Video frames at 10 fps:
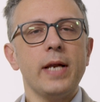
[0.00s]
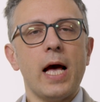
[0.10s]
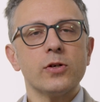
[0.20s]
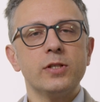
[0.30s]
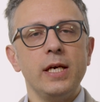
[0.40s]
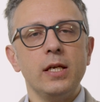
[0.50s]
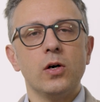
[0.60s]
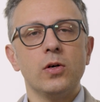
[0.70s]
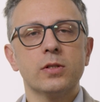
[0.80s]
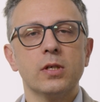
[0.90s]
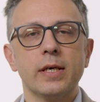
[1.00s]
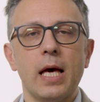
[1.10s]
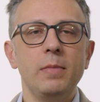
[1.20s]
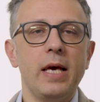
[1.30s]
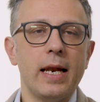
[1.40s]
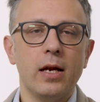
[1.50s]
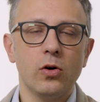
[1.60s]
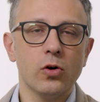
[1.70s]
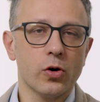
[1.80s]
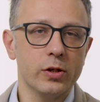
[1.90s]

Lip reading: now signals can be analog or